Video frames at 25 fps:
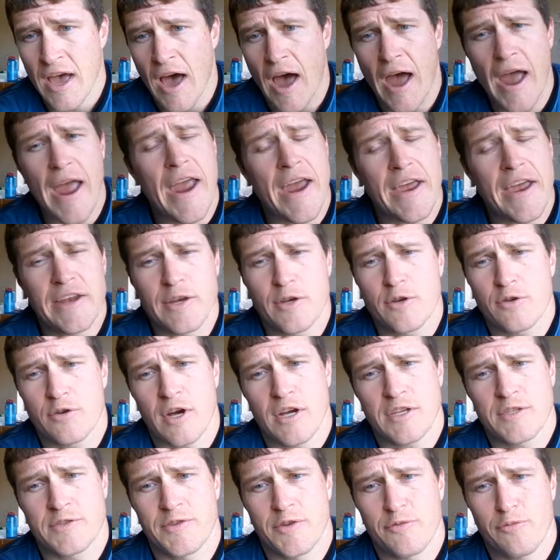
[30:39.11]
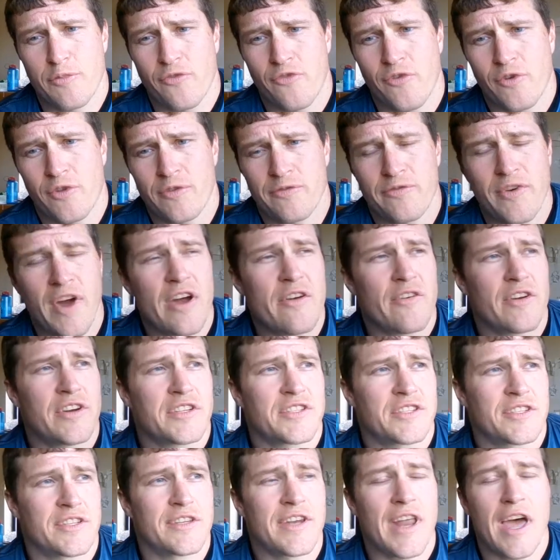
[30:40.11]
I hated CrossFit before the
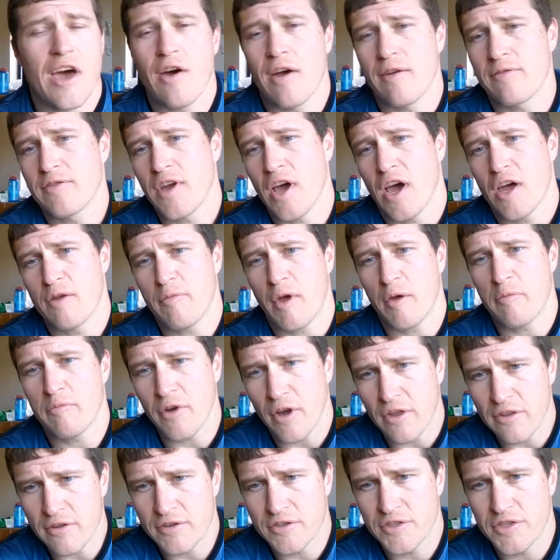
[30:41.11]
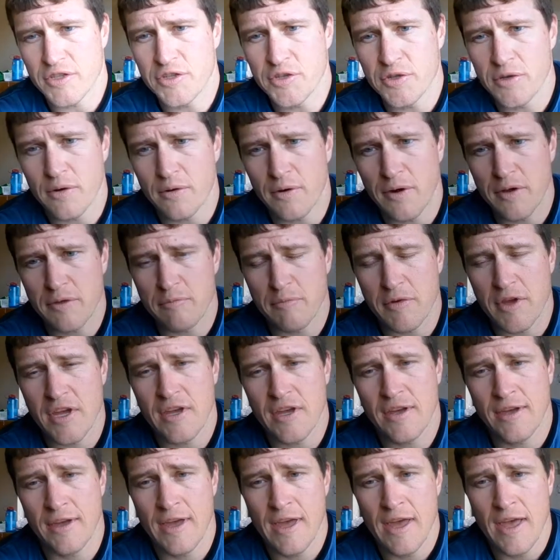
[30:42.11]
virus, and now I've gotten my brother to do it with
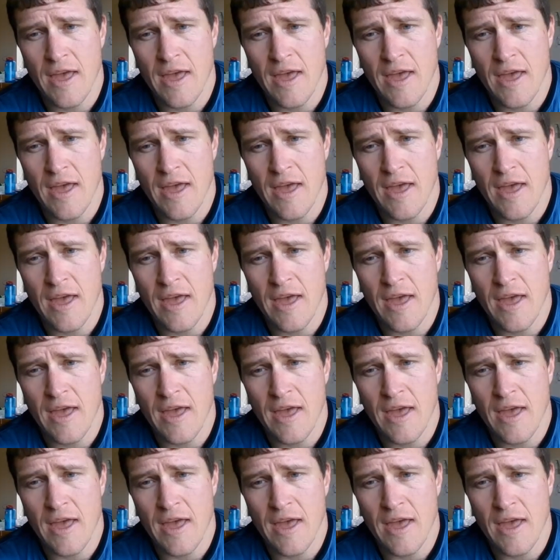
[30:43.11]
me